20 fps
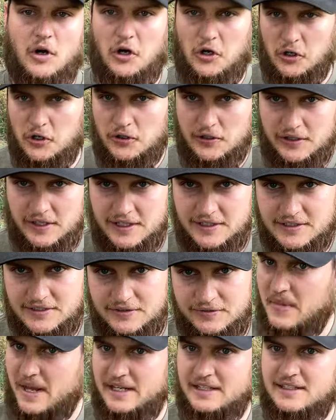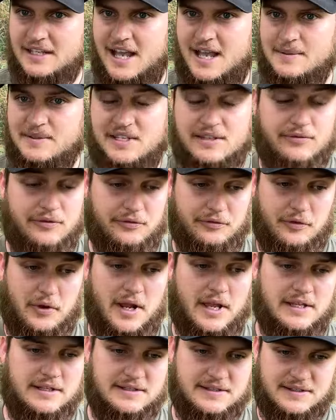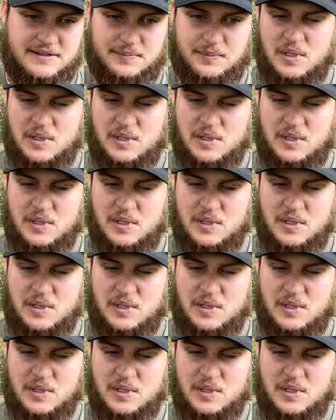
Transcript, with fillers: heard this many times, even friends,